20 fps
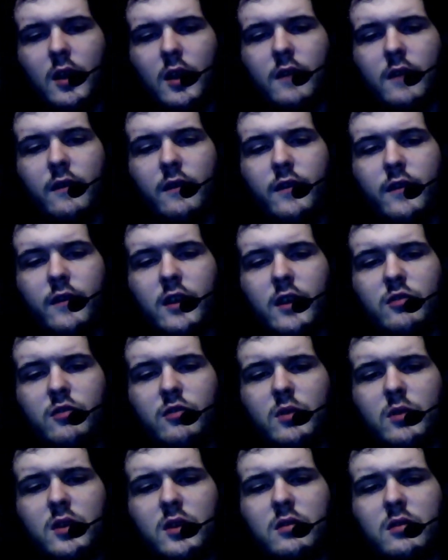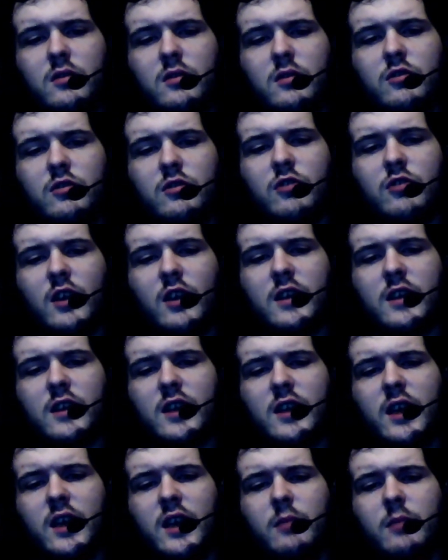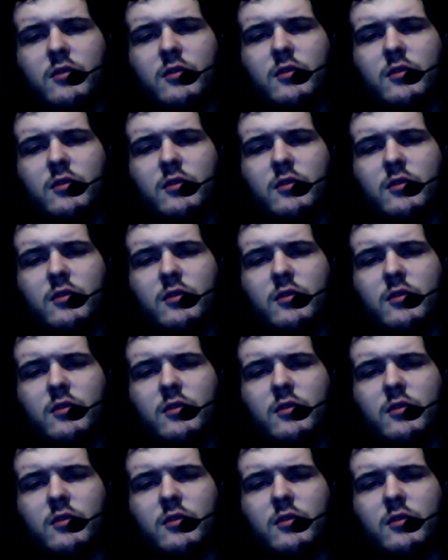The first one, Sonic the Games